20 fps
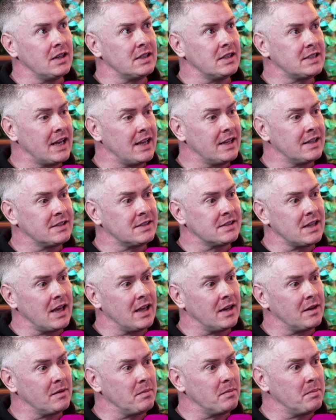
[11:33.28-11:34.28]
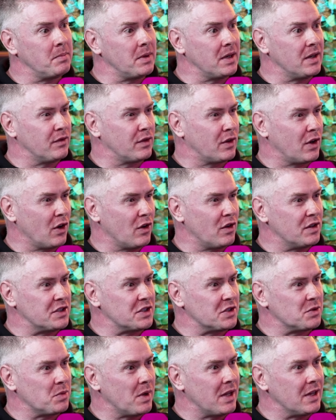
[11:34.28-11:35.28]
takes that bit of courage
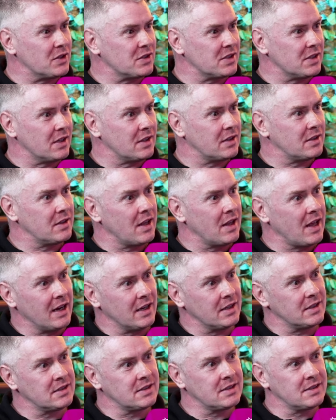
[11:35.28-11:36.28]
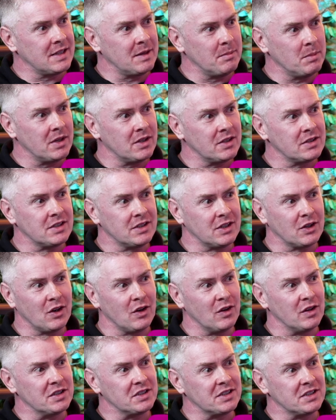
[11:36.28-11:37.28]
as well, doesn't it? And it's similar to the
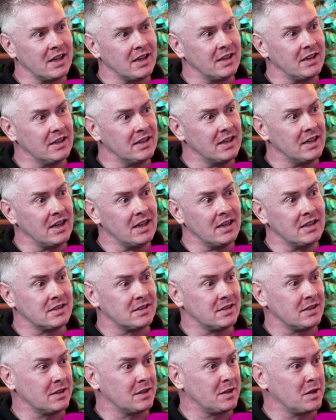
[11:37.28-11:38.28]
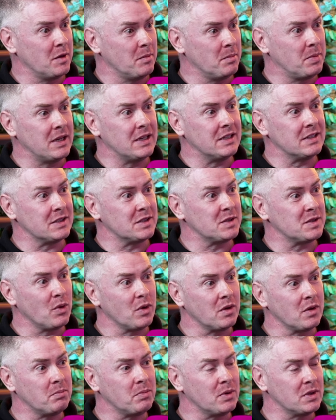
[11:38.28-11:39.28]
courage that you need to compete in
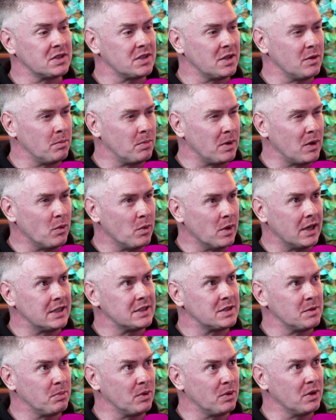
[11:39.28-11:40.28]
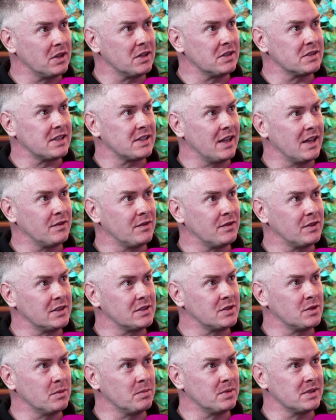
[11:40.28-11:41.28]
sport, but to be willing to put yourself
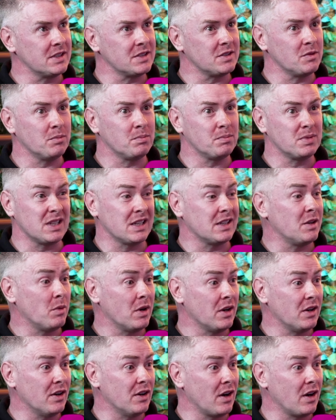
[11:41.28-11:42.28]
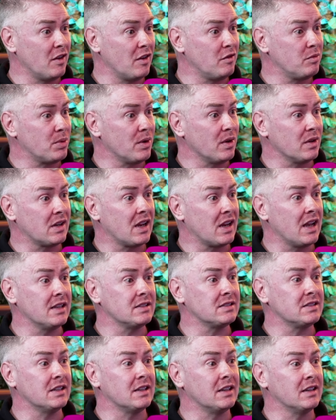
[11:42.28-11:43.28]
into a position, particularly where you're live
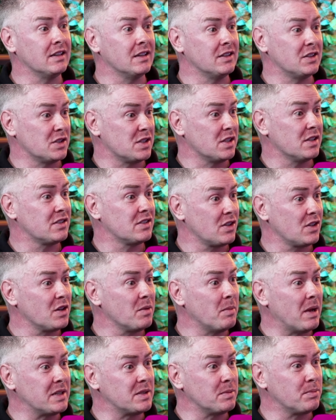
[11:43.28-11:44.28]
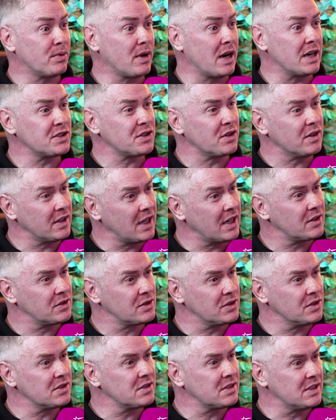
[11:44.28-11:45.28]
broadcasting, there's a certain amount of pressure, and that
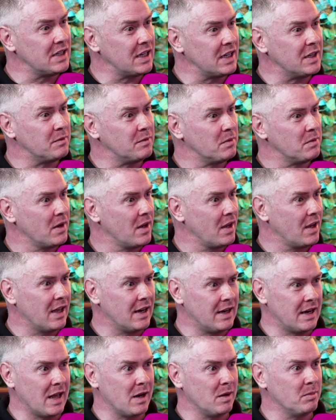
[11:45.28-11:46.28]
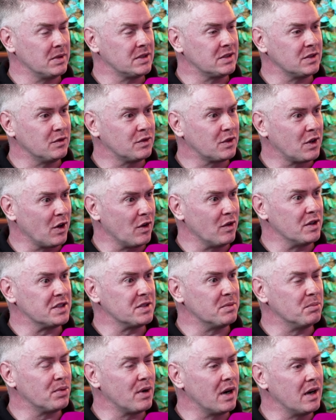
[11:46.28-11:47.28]
does need an element of courage
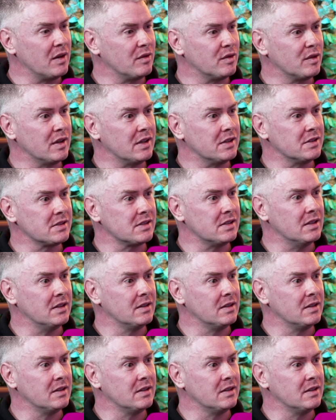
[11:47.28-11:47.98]
and bravery, doesn't it?